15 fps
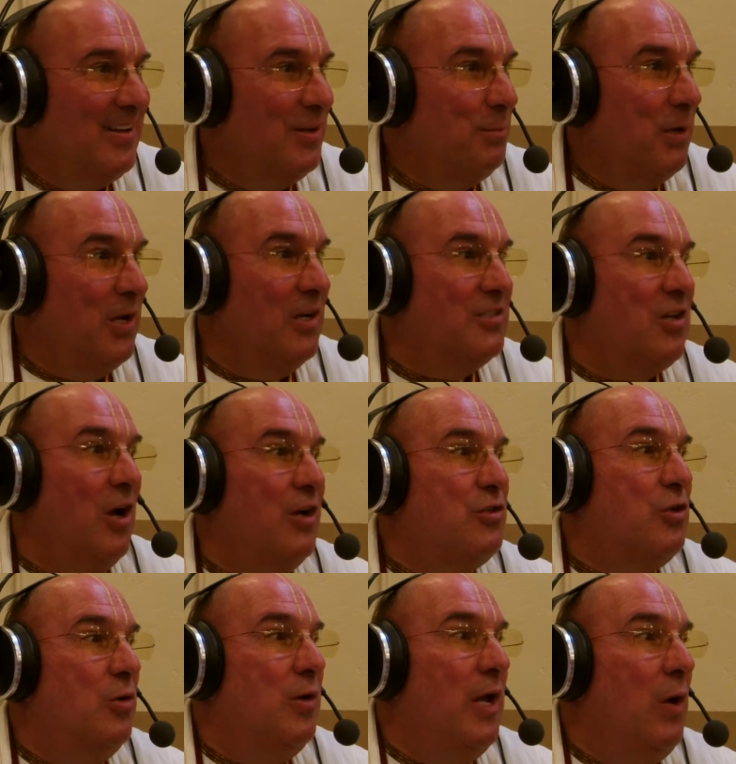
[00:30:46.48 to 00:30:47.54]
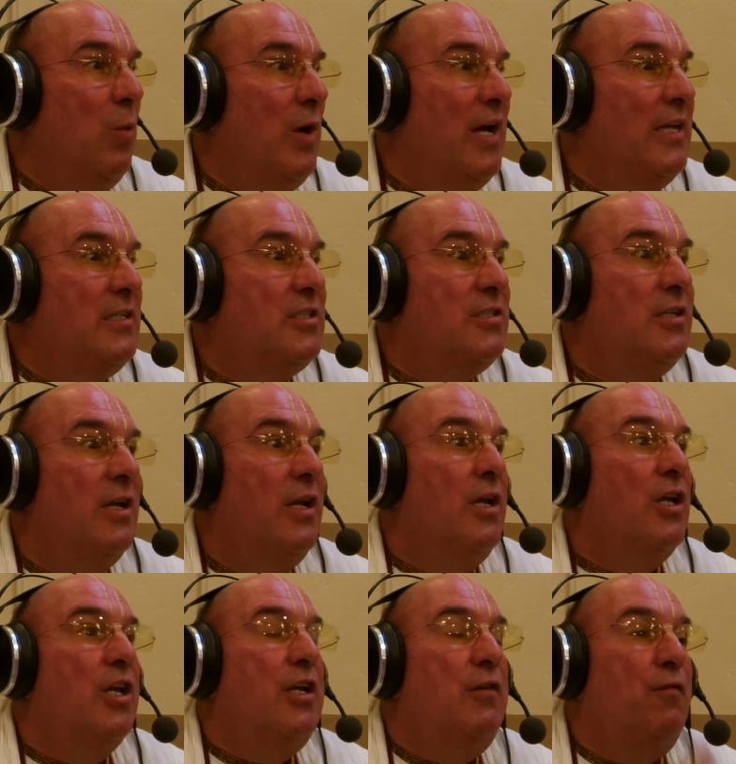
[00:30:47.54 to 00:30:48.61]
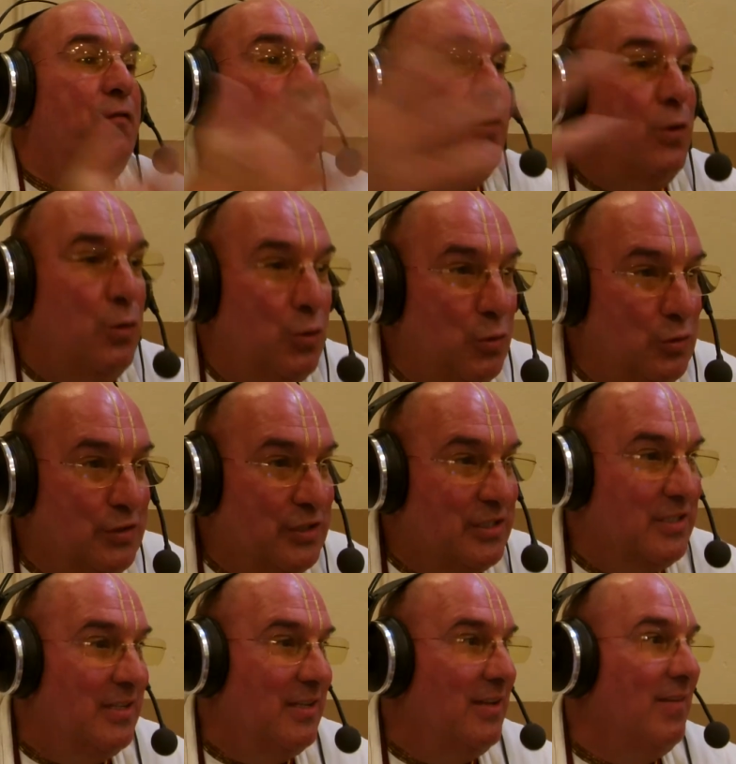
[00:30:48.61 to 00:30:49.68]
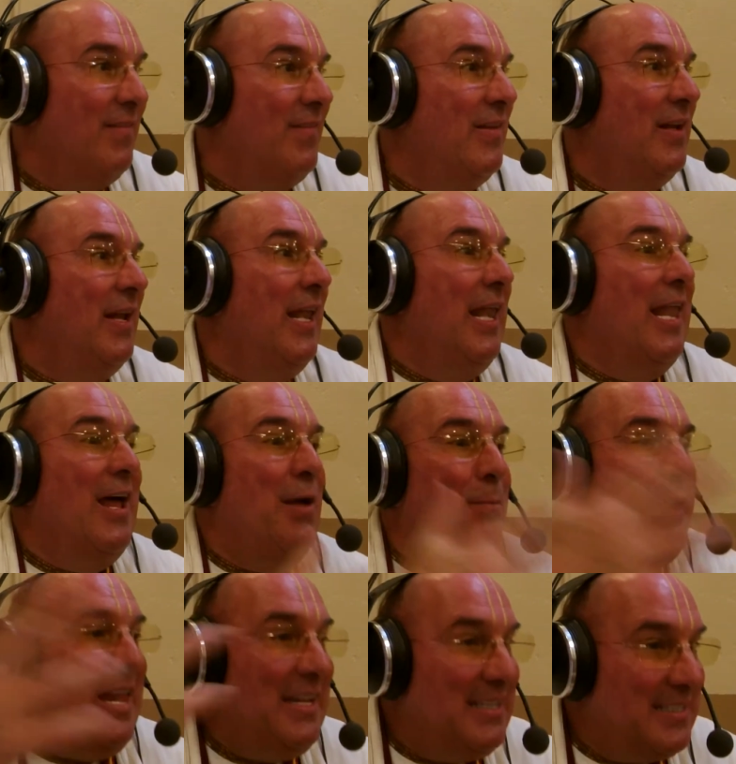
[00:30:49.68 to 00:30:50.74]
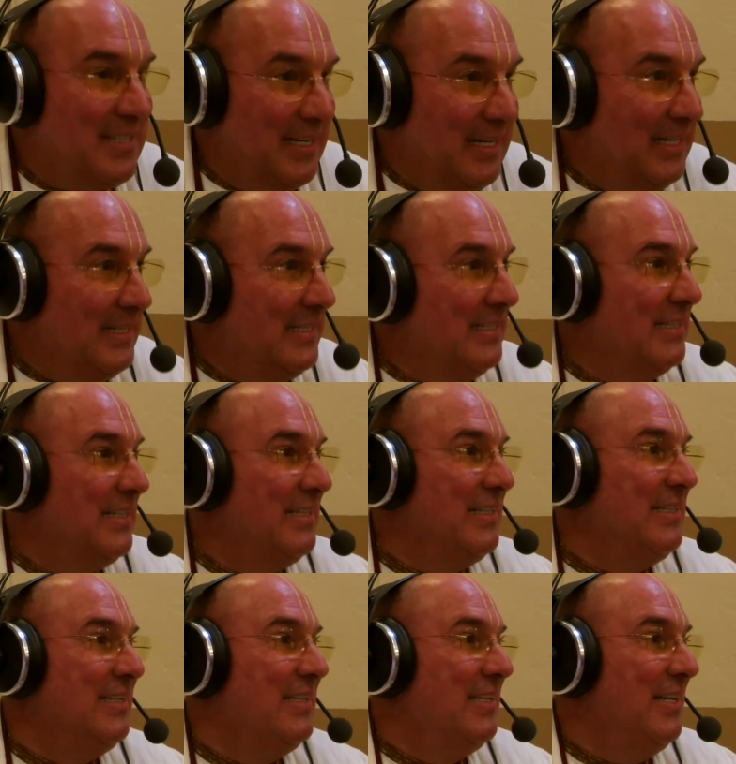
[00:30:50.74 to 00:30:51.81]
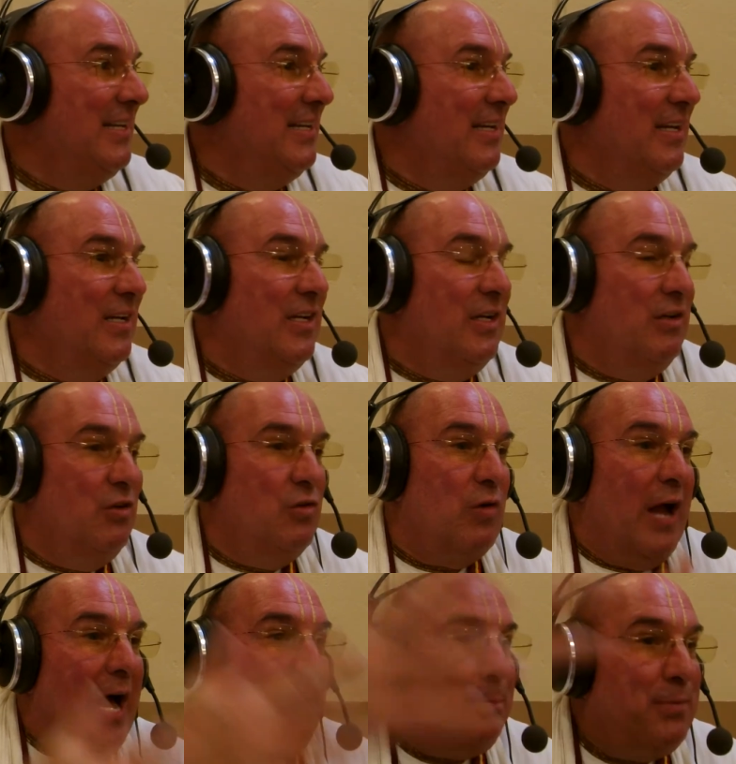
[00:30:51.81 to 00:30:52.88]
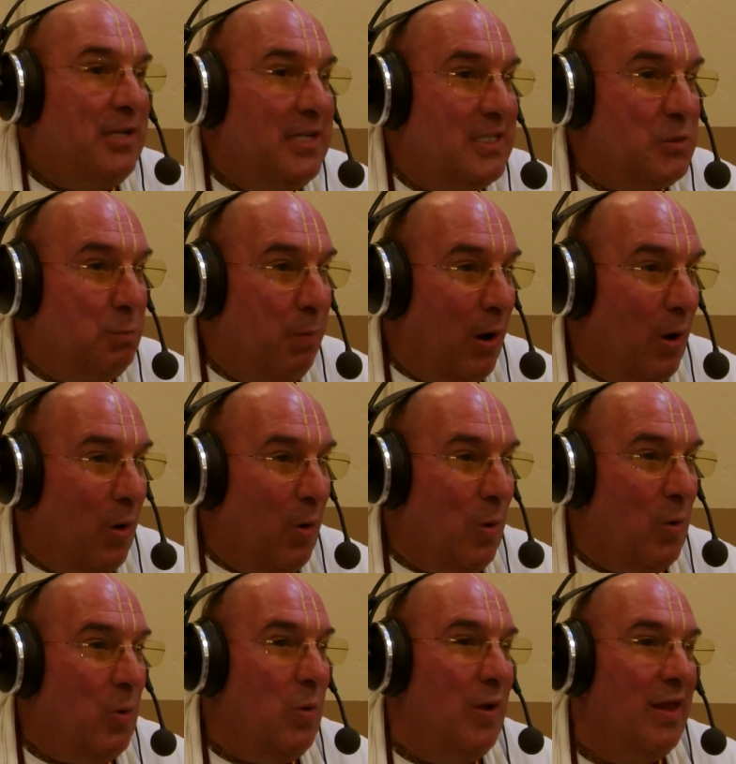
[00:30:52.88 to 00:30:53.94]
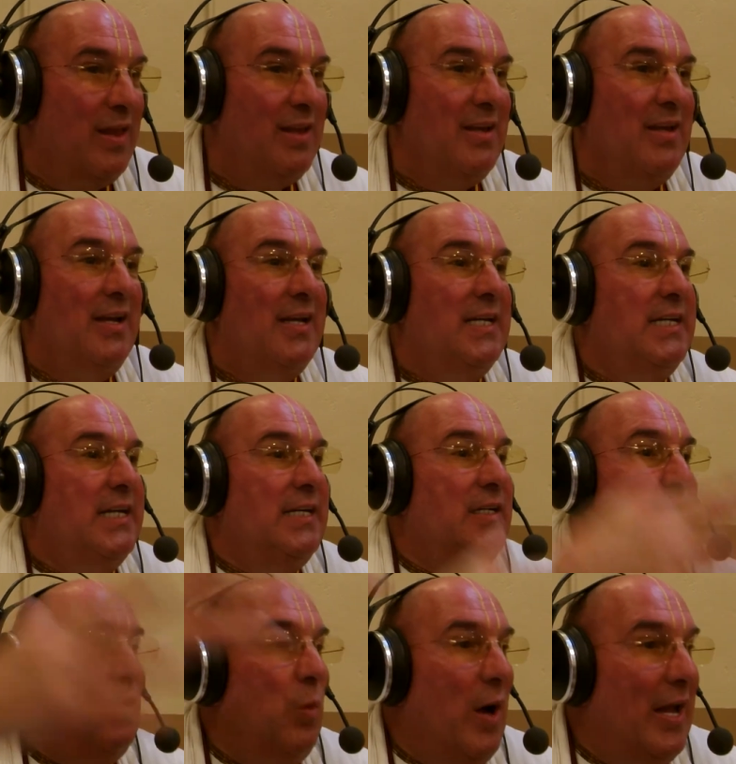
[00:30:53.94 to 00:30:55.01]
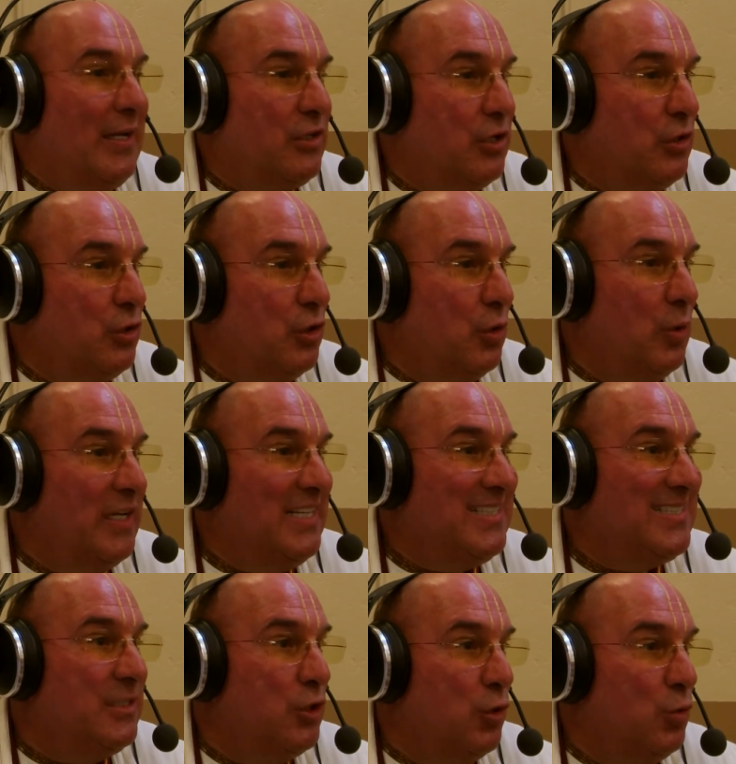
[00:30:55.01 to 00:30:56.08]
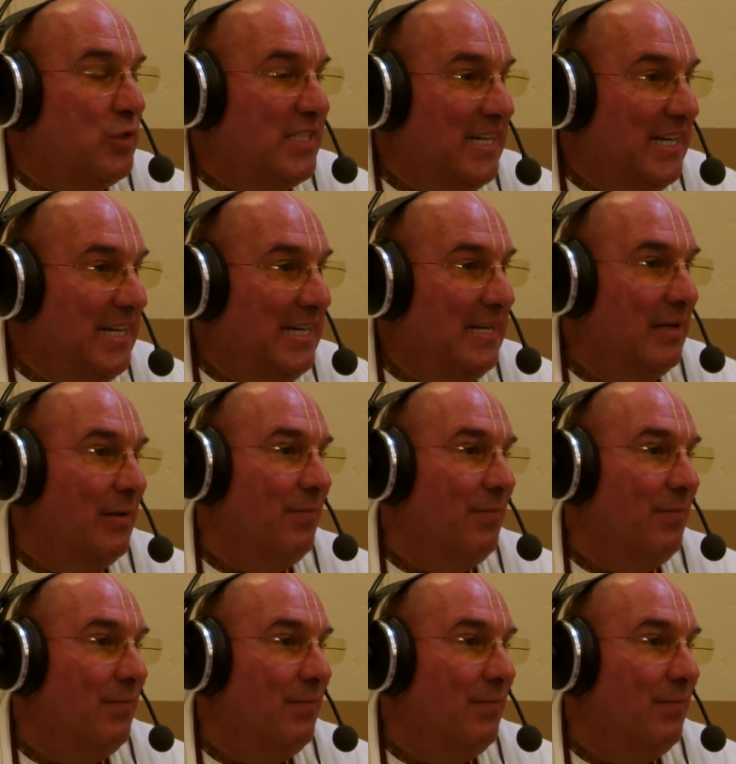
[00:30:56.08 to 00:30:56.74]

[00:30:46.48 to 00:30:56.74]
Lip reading: because Arjuna was confused, lamenting, dropped his bow, didn't want to do his duty,